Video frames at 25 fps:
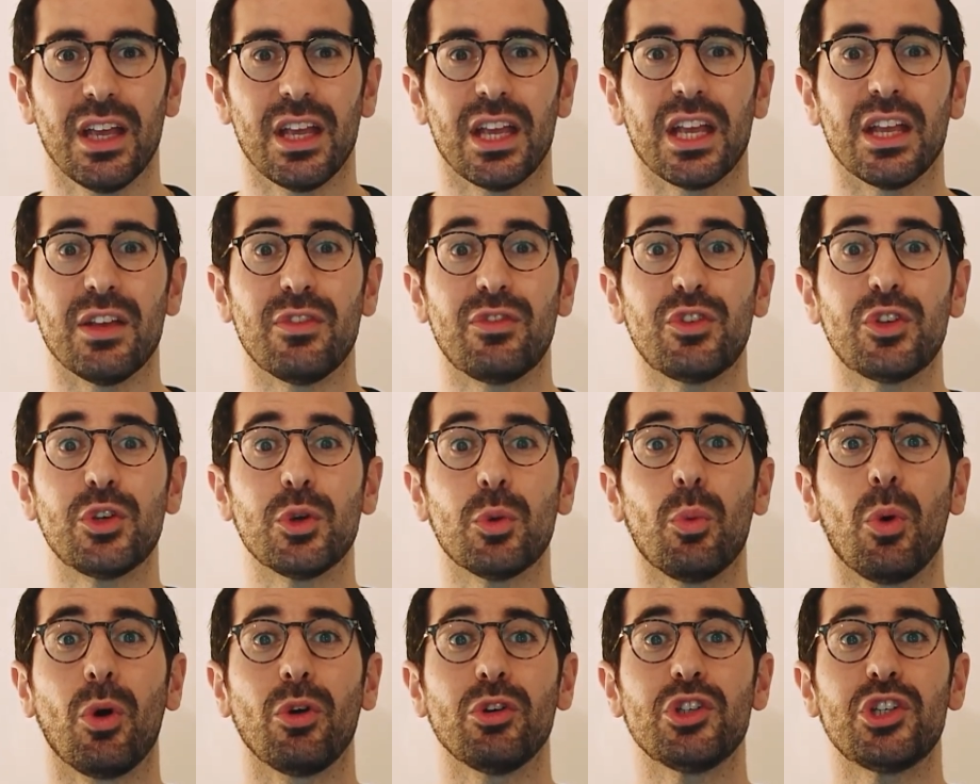If you
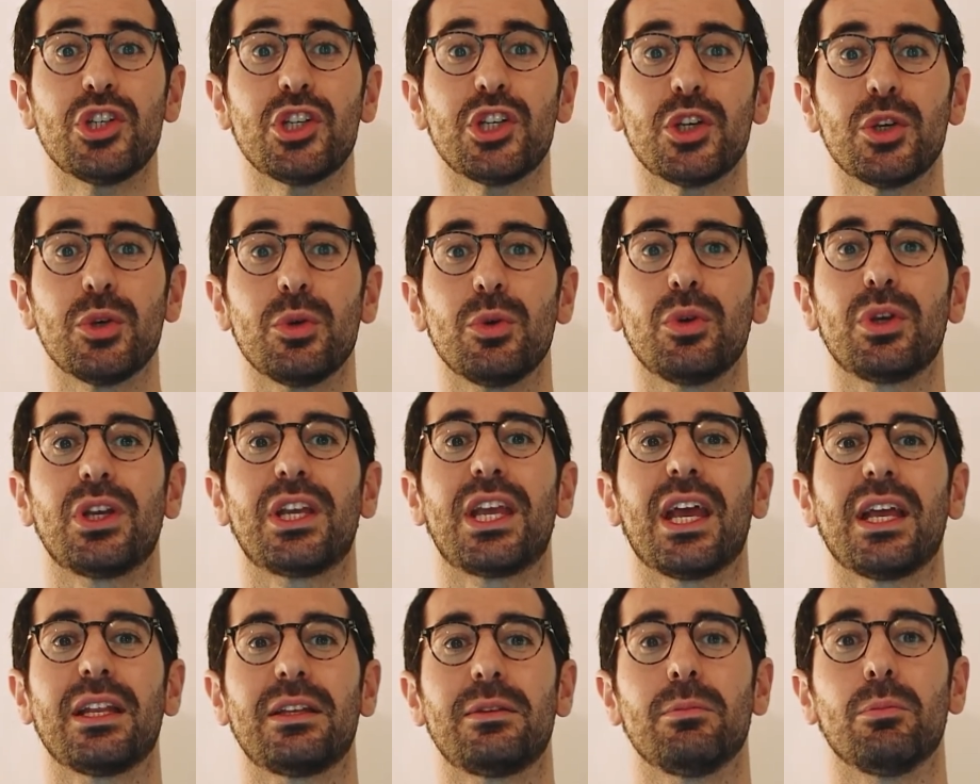want to
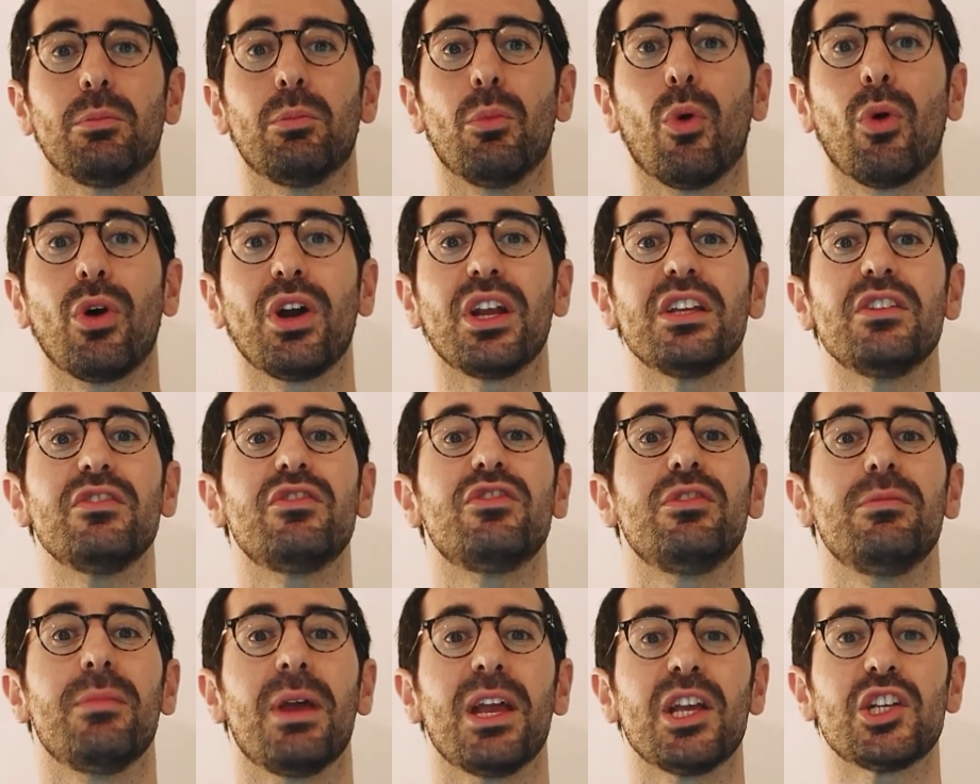get more
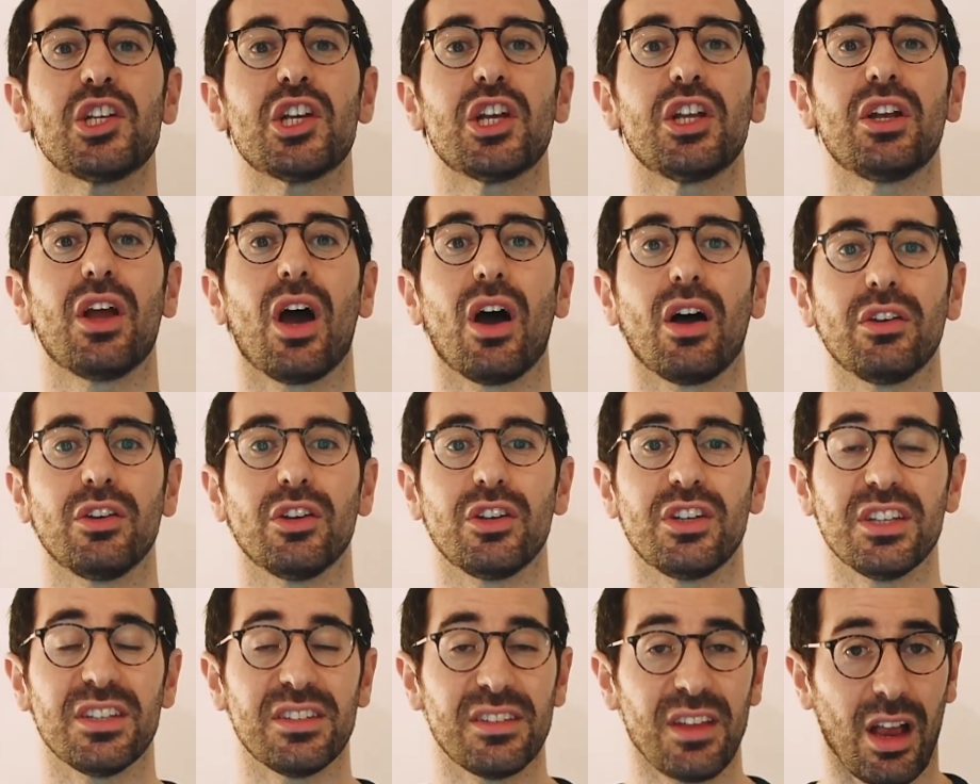information on the
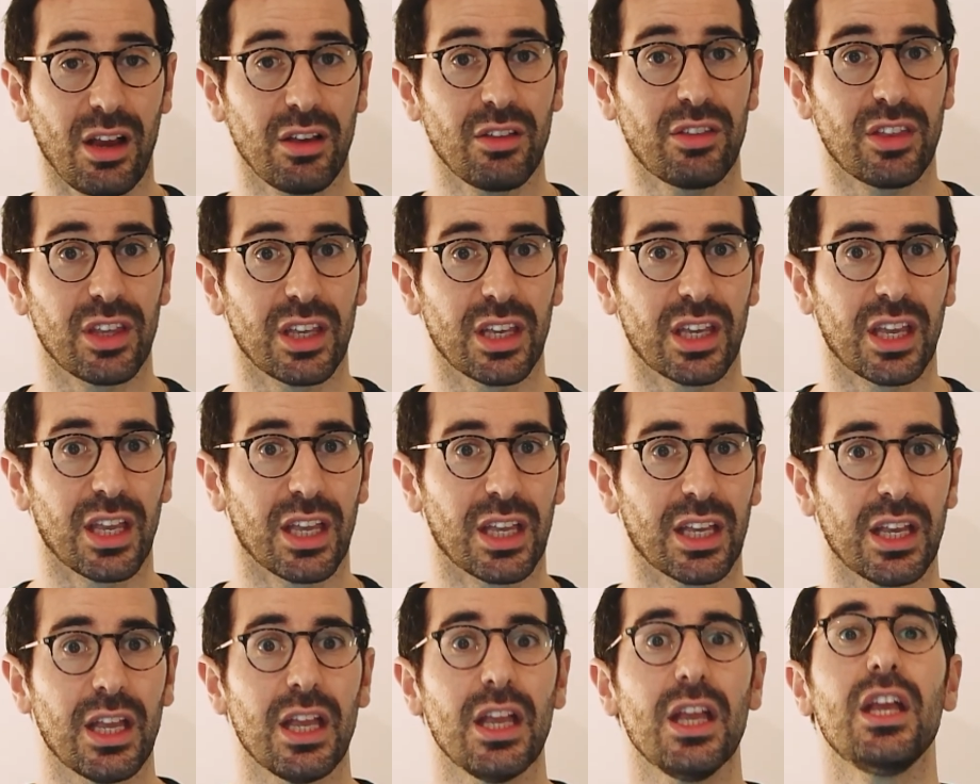design
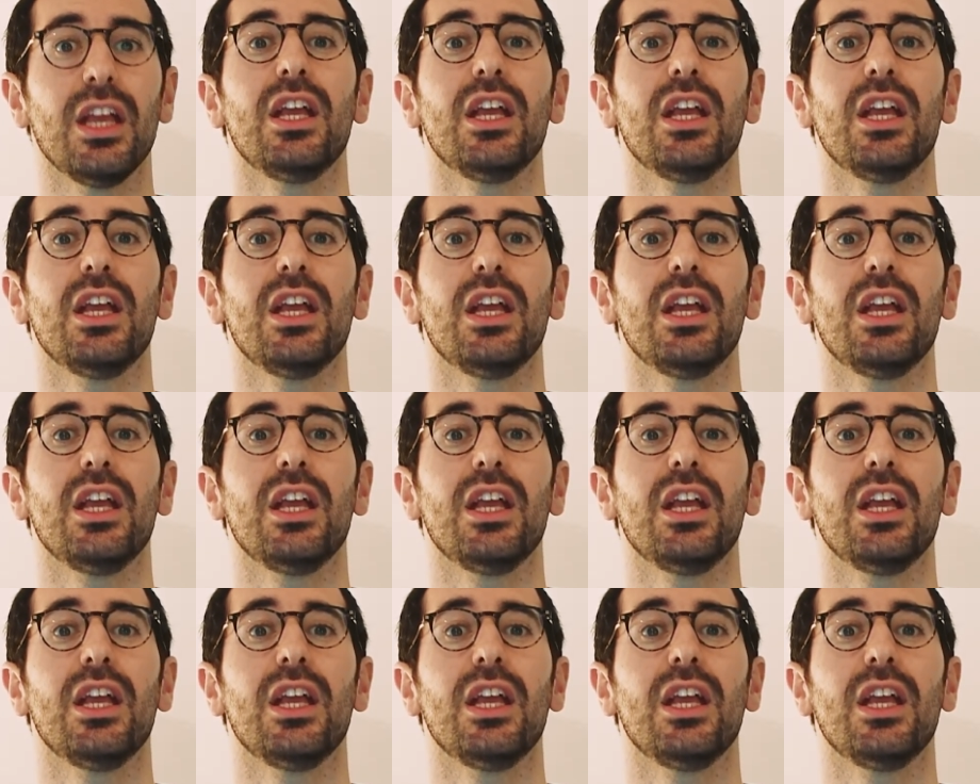thinking,